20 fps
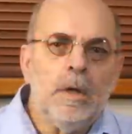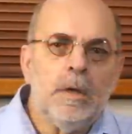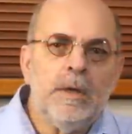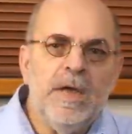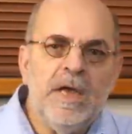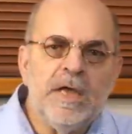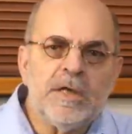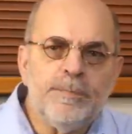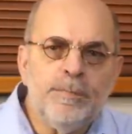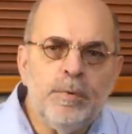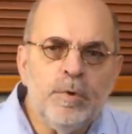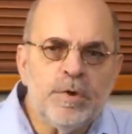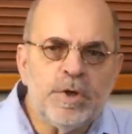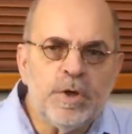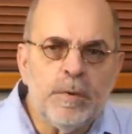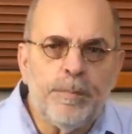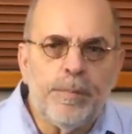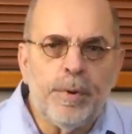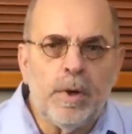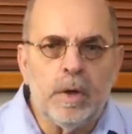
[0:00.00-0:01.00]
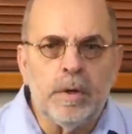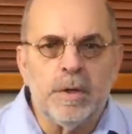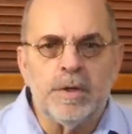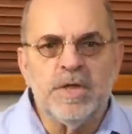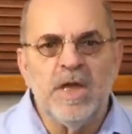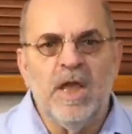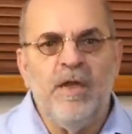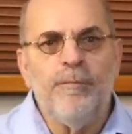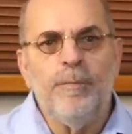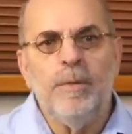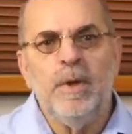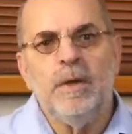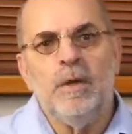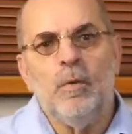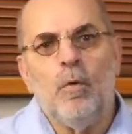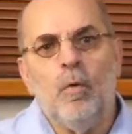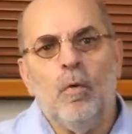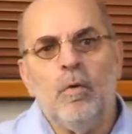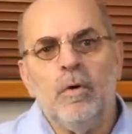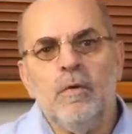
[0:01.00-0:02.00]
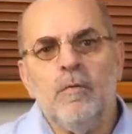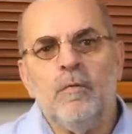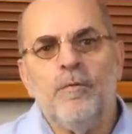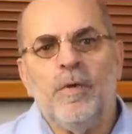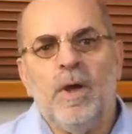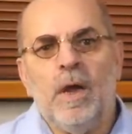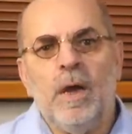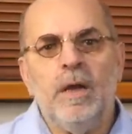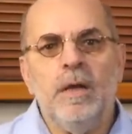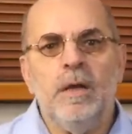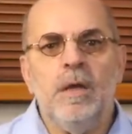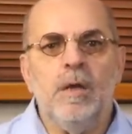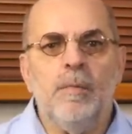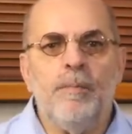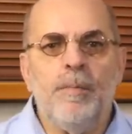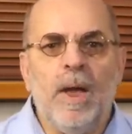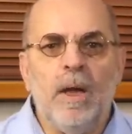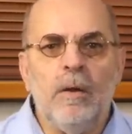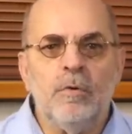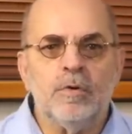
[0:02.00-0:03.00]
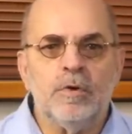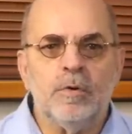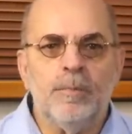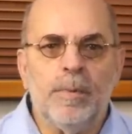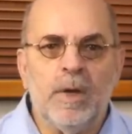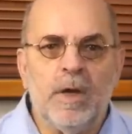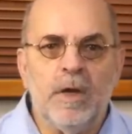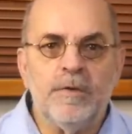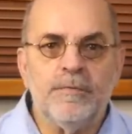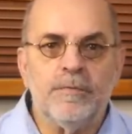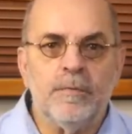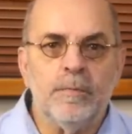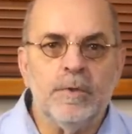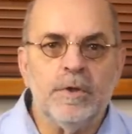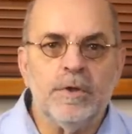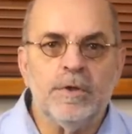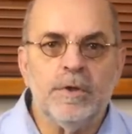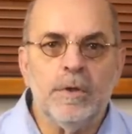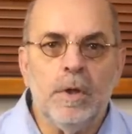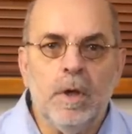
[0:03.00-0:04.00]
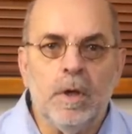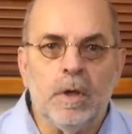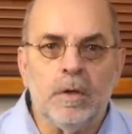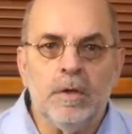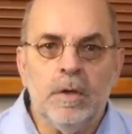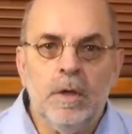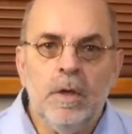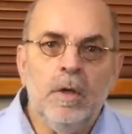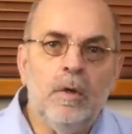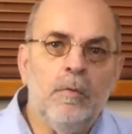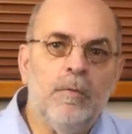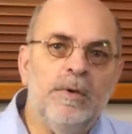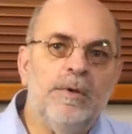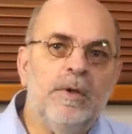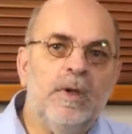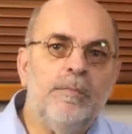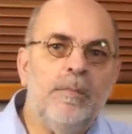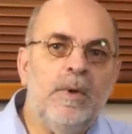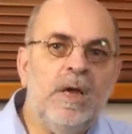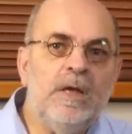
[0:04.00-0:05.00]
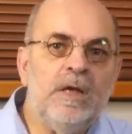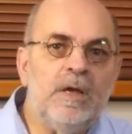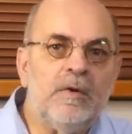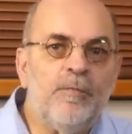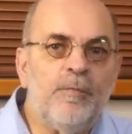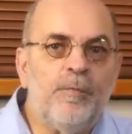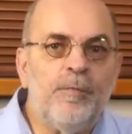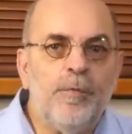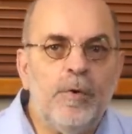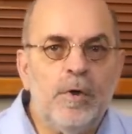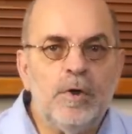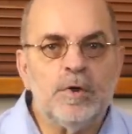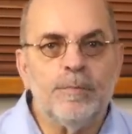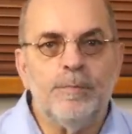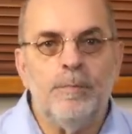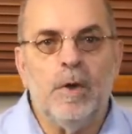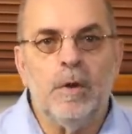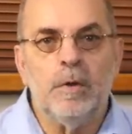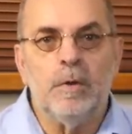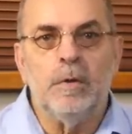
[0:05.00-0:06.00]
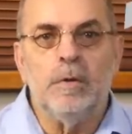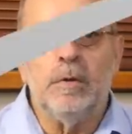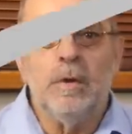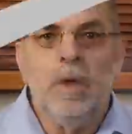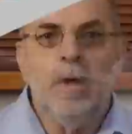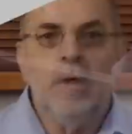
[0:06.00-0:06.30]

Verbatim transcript: The sBooster products have been audiophile linear power supplies from the start, when they made their first model,